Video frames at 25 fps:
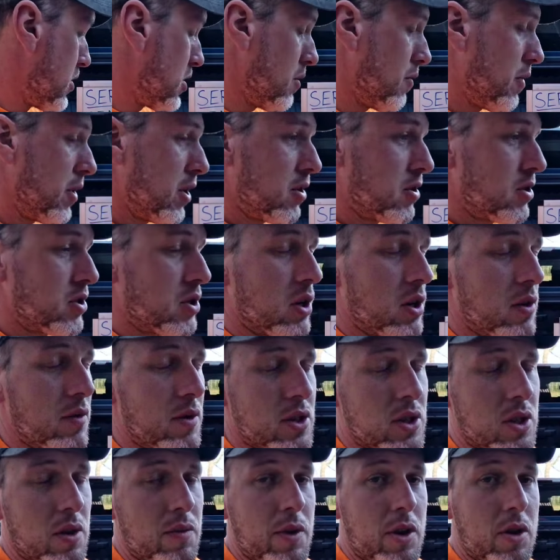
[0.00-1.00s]
severe
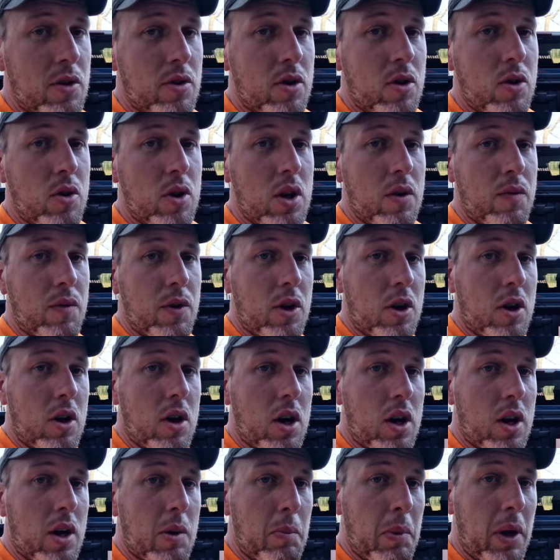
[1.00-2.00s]
service, severe duty, if you're
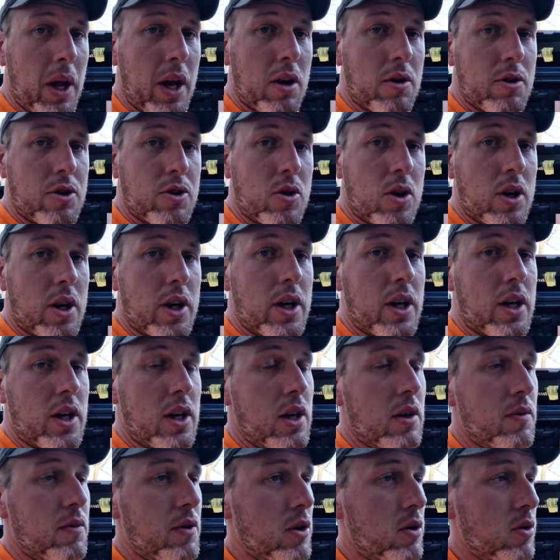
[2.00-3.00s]
a plow truck,
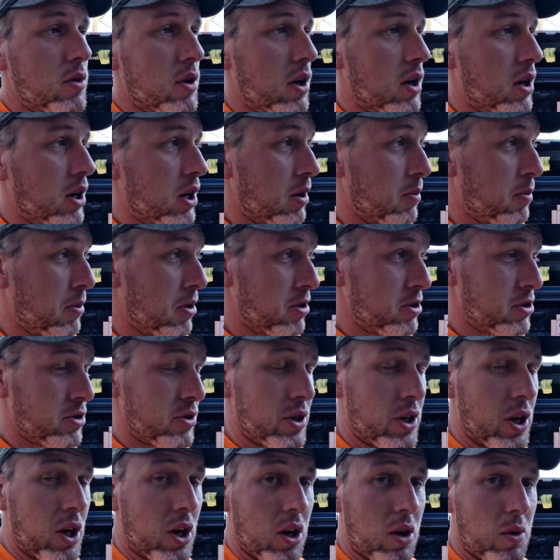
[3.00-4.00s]
if you are
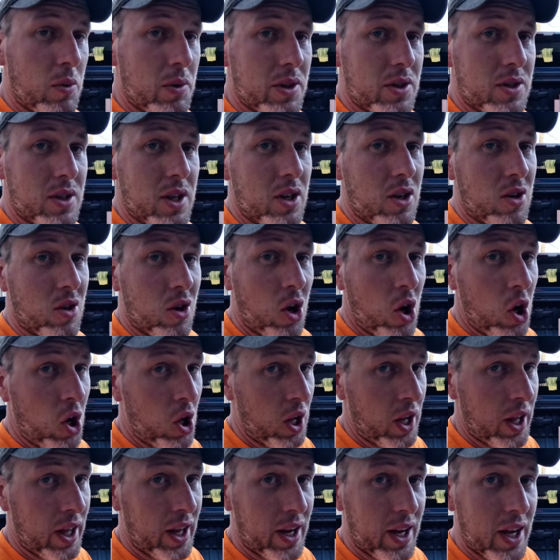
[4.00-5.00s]
commercially hauling this thing, you're
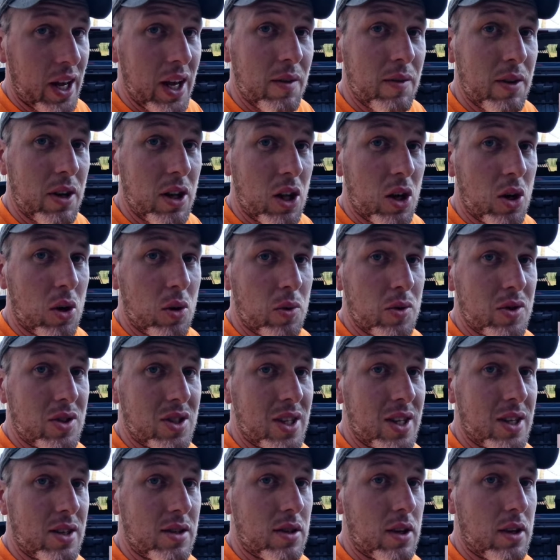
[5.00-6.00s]
hauling a lot of heavy
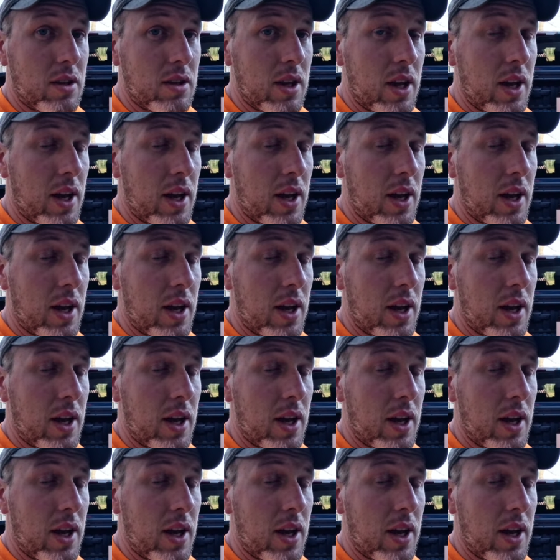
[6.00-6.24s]
loads, things like